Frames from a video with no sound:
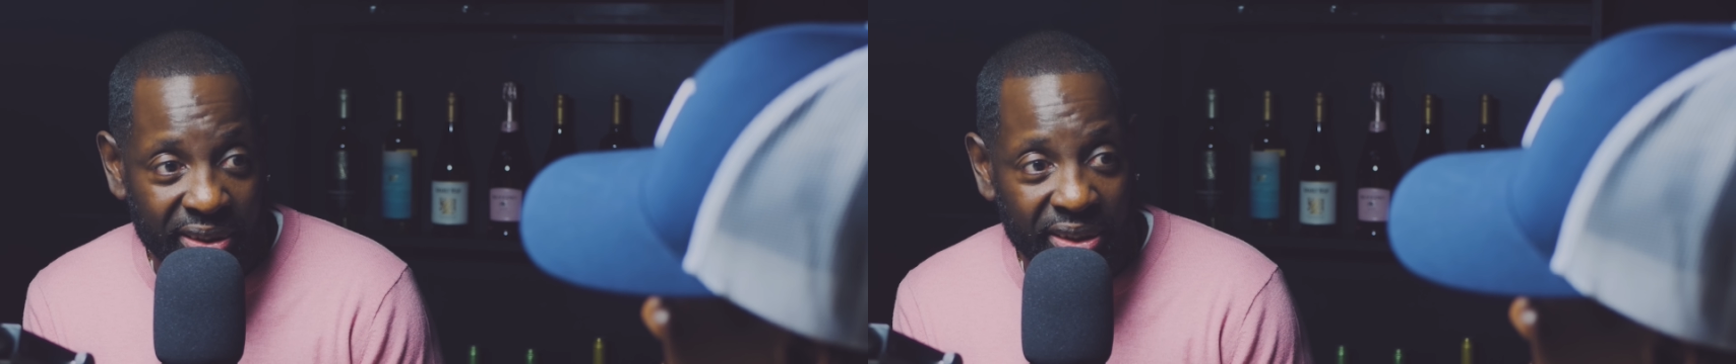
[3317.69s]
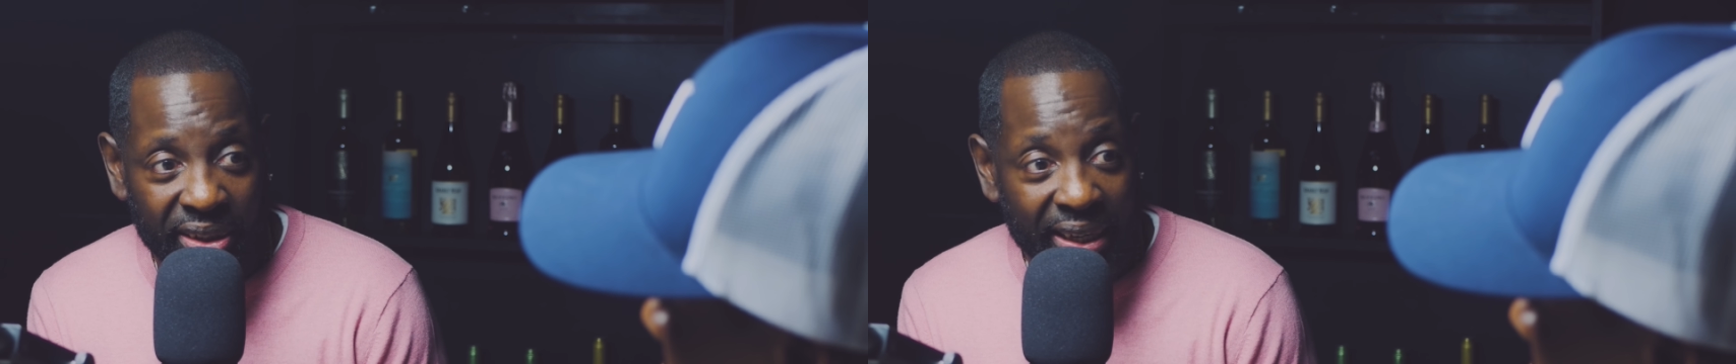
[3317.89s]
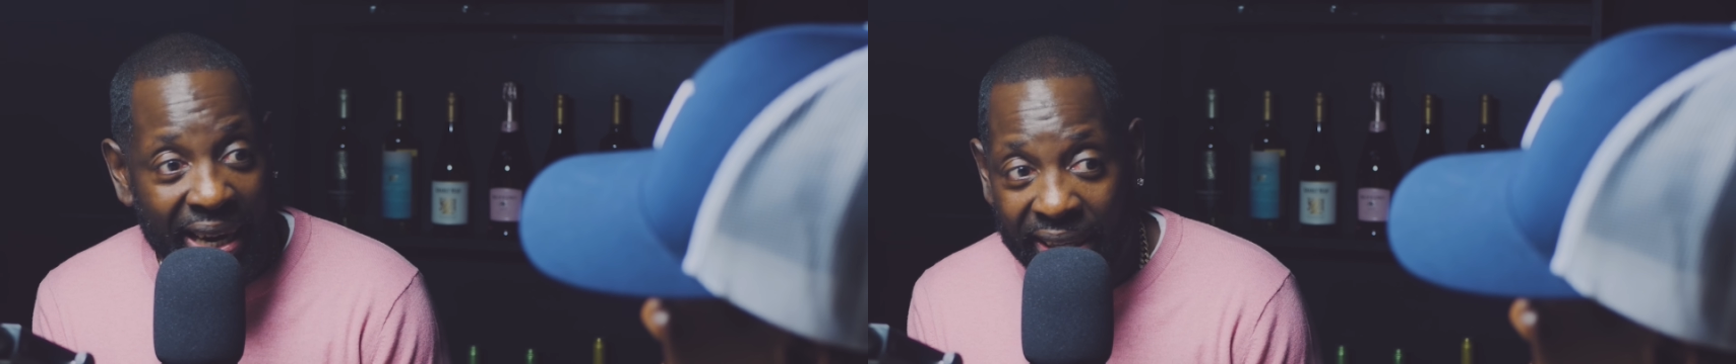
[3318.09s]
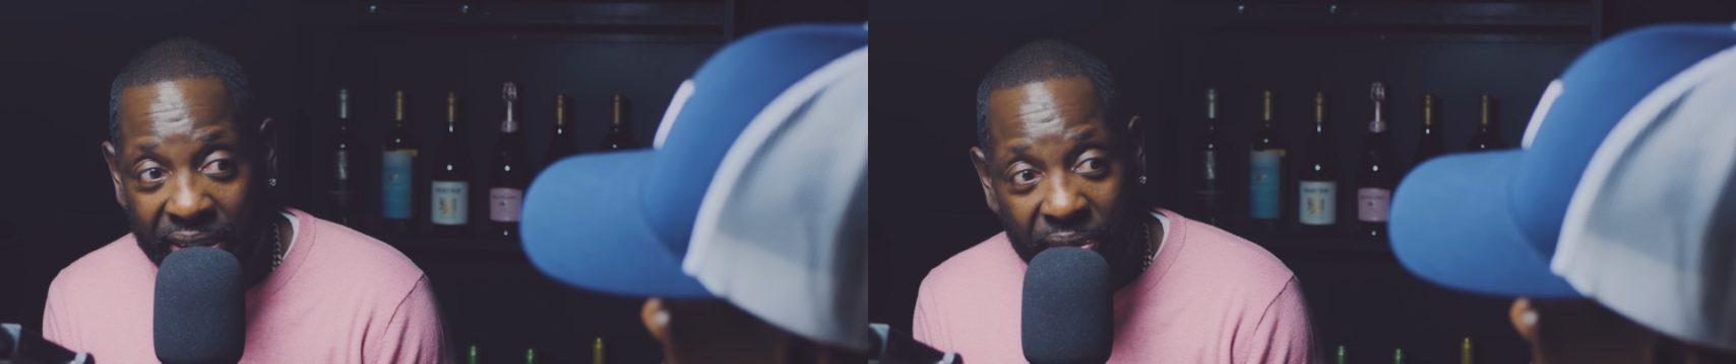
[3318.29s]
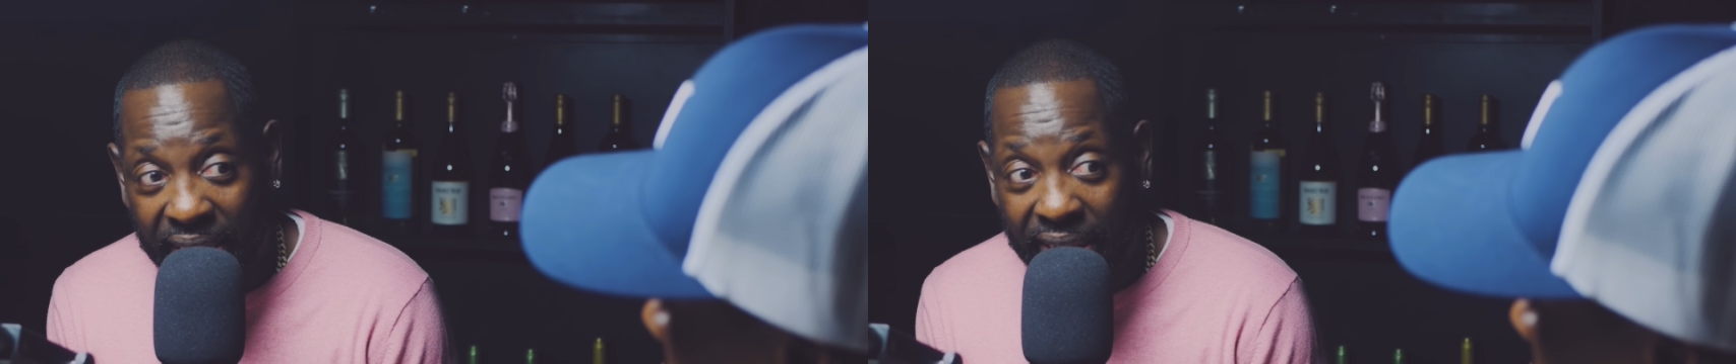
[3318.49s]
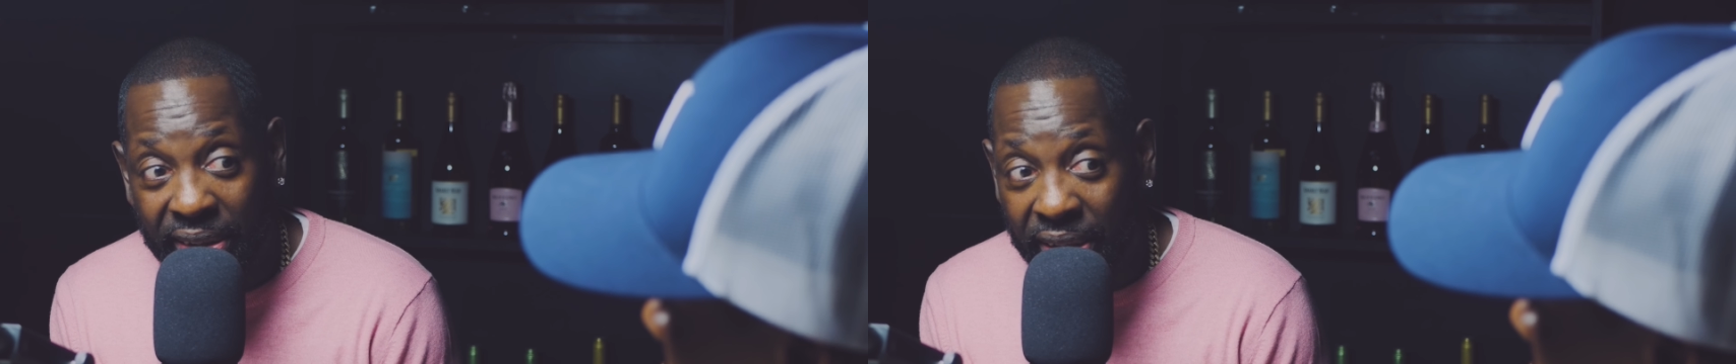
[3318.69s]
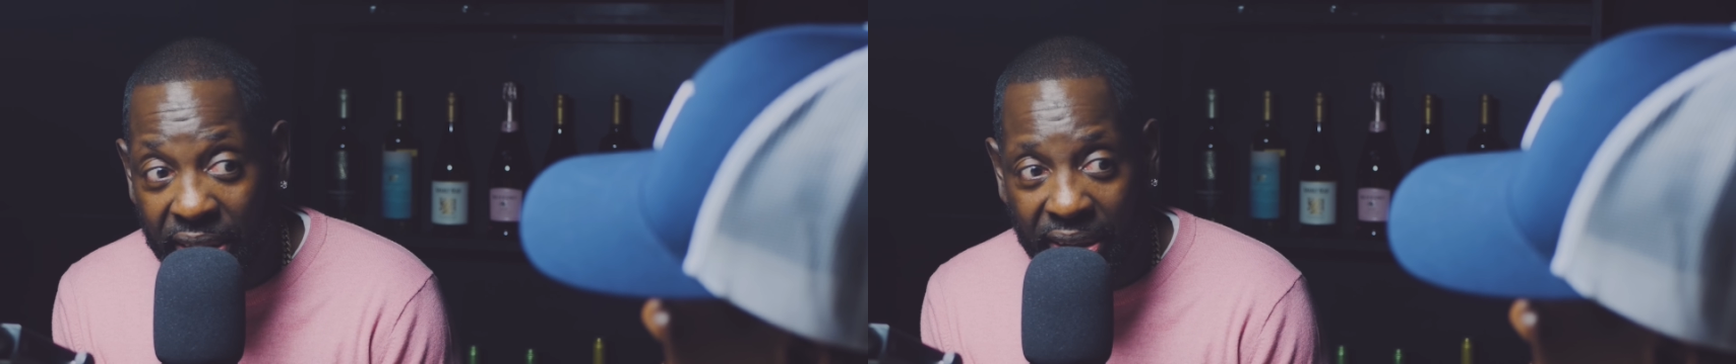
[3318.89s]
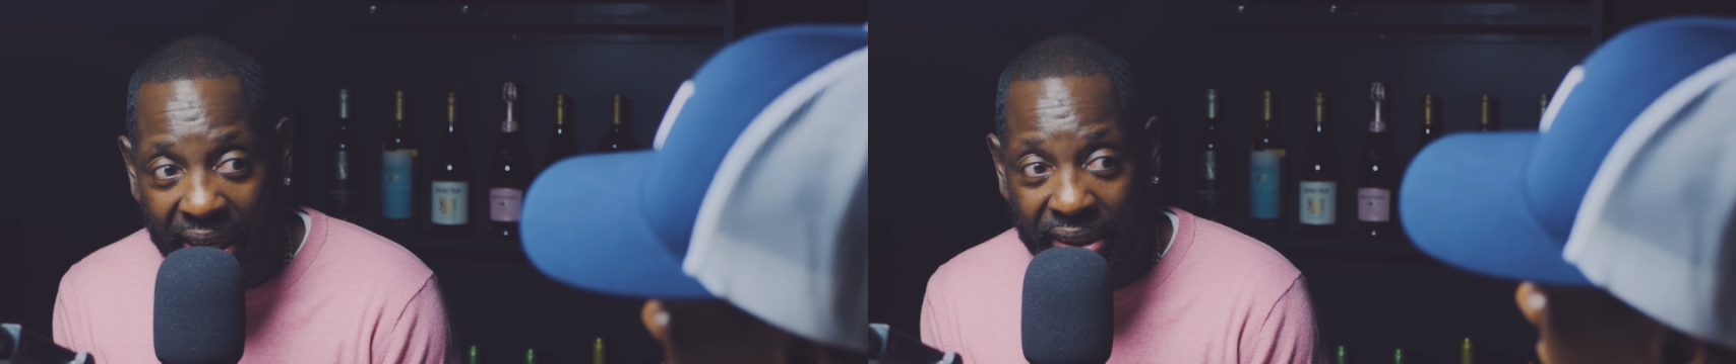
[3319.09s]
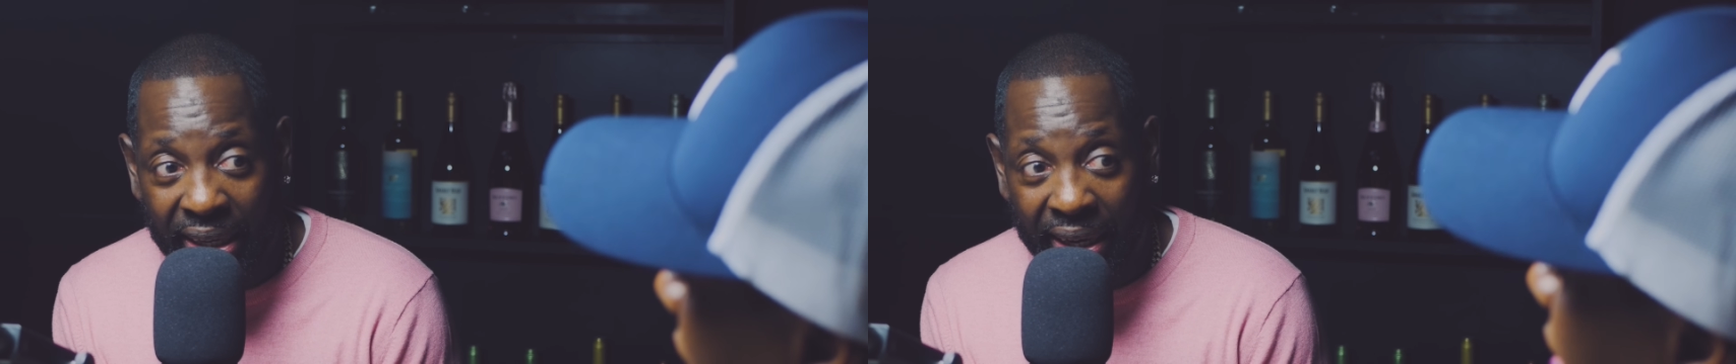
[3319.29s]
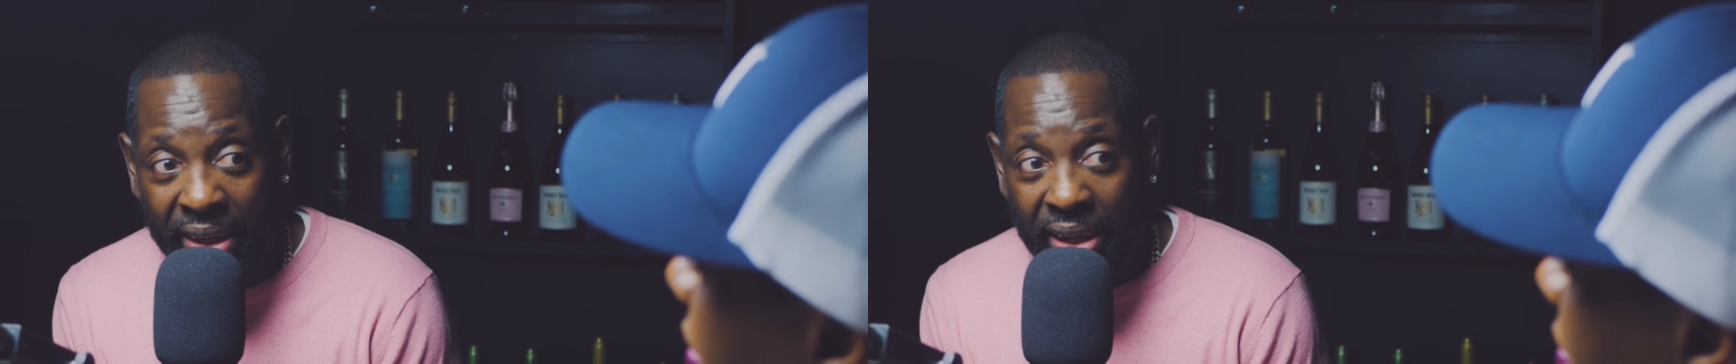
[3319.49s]
intellect. I didn't know he could cook
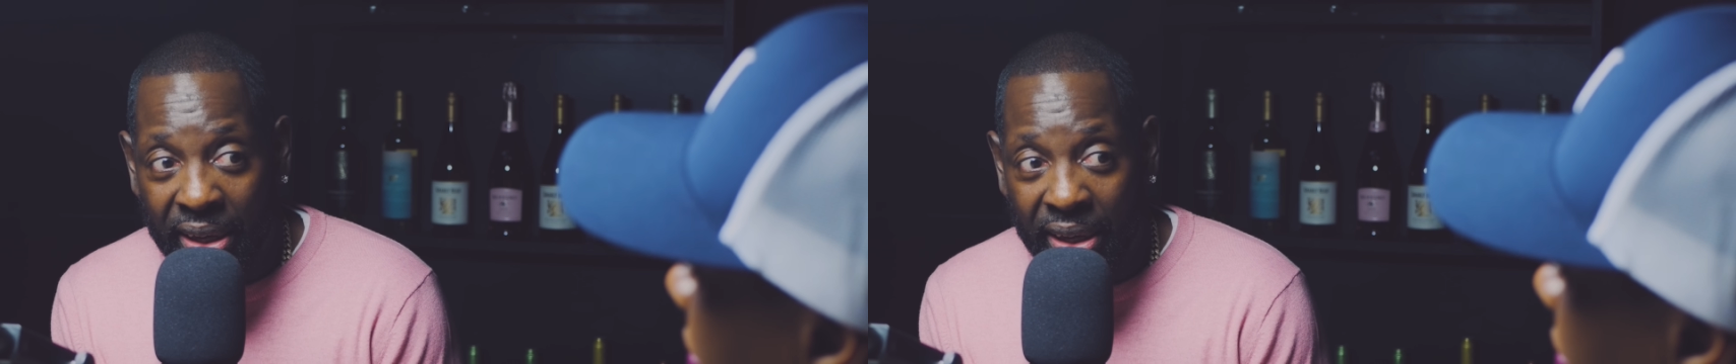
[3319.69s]
like that.